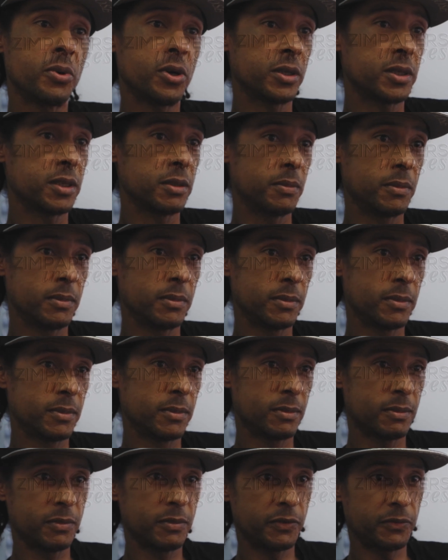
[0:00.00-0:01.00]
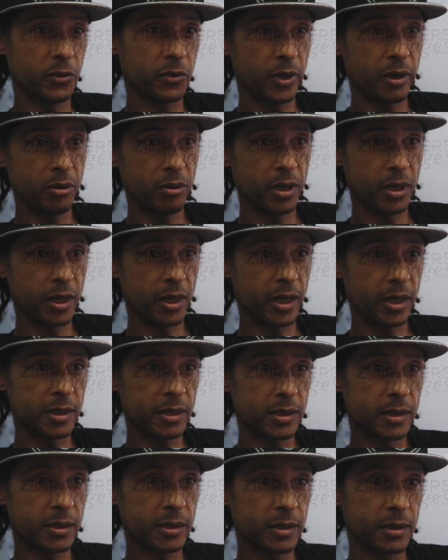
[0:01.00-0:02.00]
bottom before I
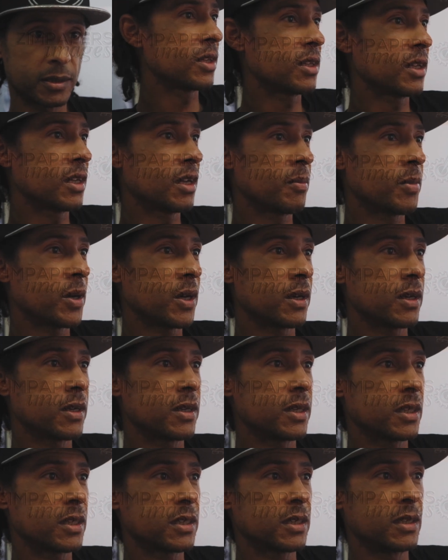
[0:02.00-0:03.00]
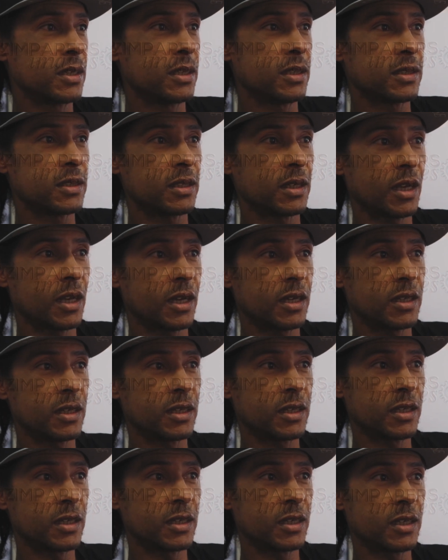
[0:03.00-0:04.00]
realized. The thing about addiction is that
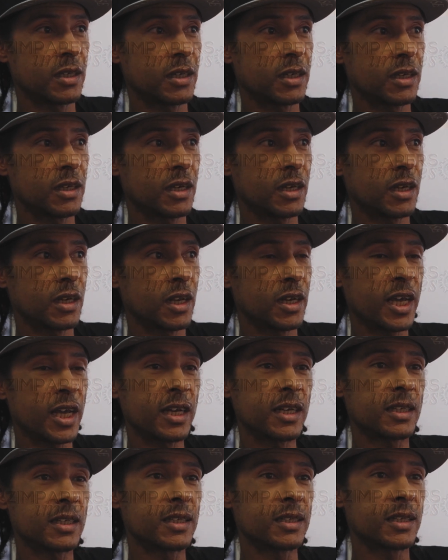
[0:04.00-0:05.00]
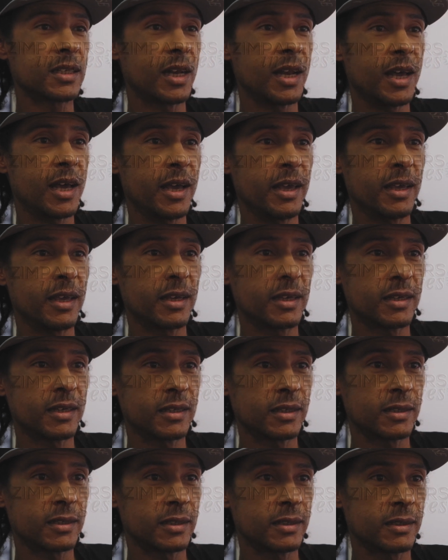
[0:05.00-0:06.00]
an addict is a liar,
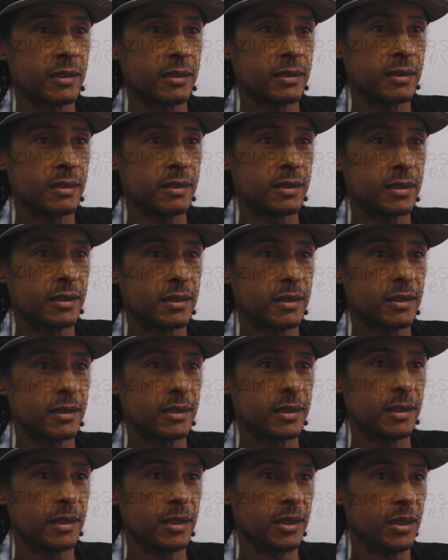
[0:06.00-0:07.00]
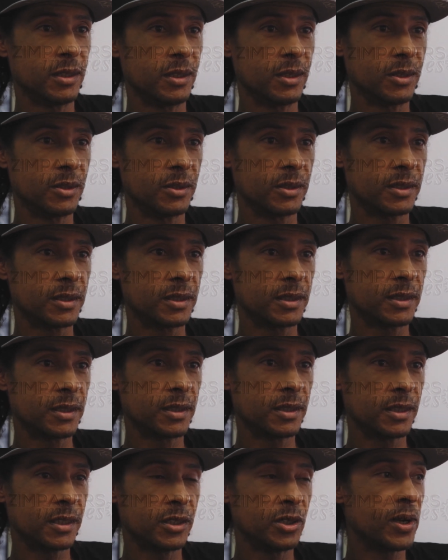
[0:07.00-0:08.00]
you know.
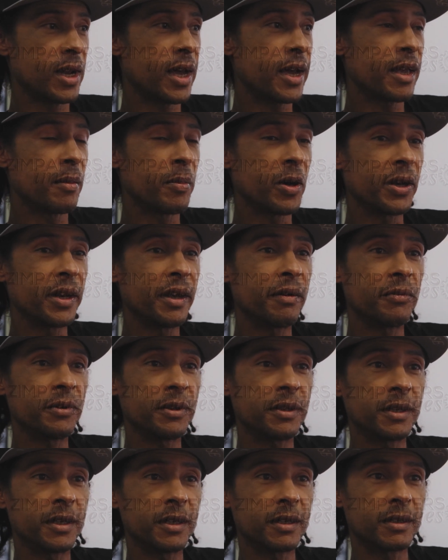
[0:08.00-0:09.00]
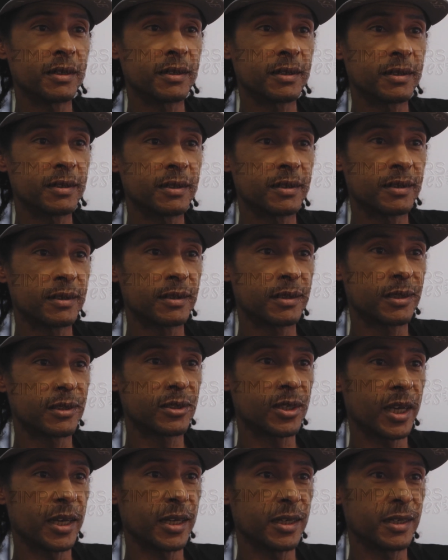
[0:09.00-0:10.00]
You lie about everything to
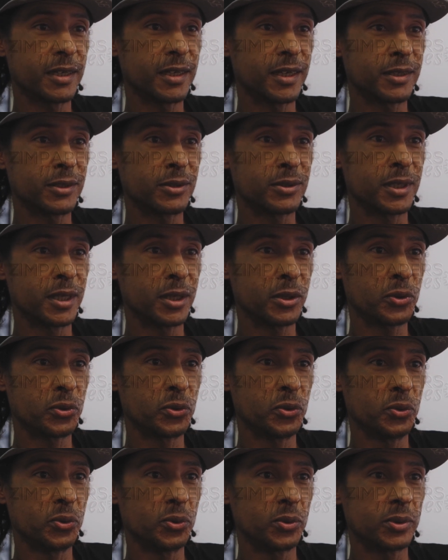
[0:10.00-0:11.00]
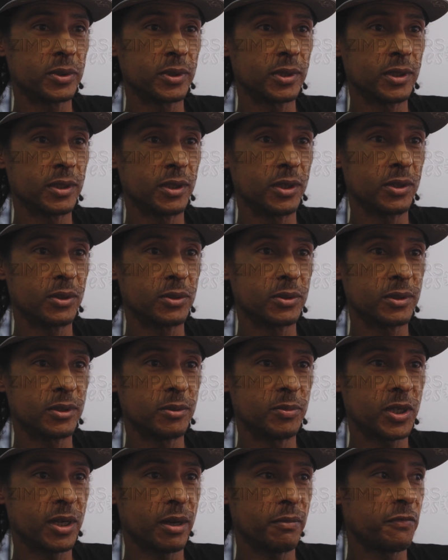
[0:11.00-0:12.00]
try and get through, you know. You
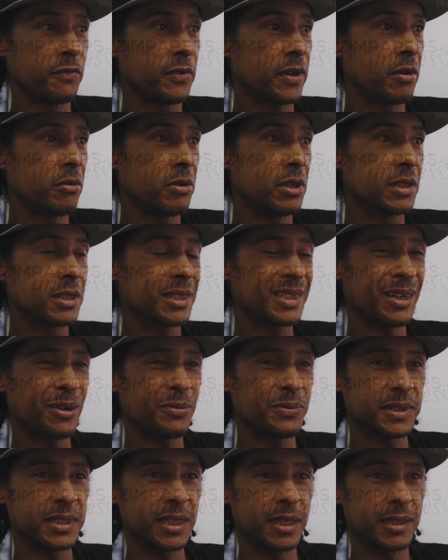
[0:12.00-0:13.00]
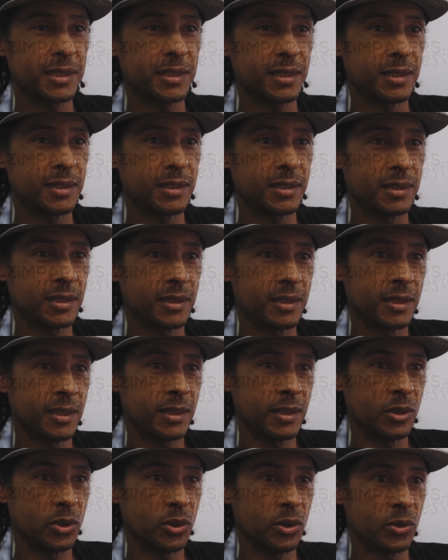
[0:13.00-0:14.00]
become very self-centered,
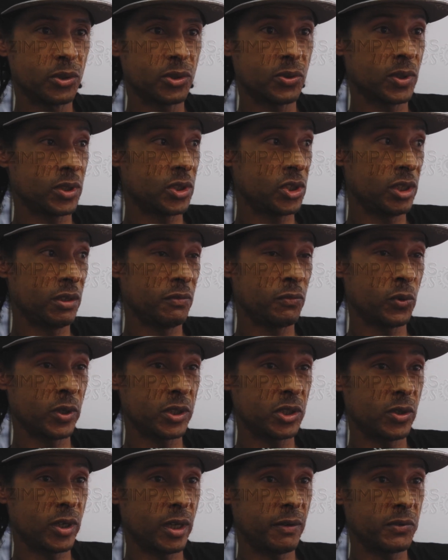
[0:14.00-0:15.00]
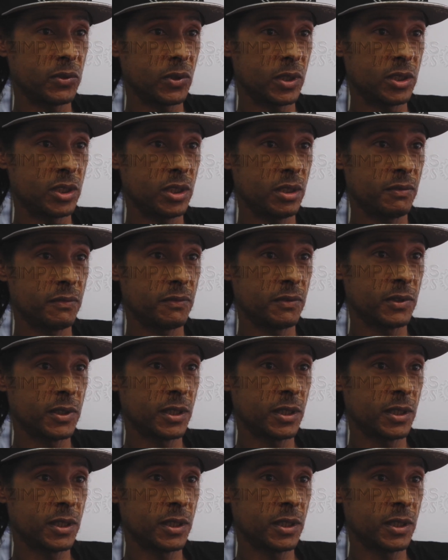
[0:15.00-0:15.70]
you know, to achieve what you have to achieve,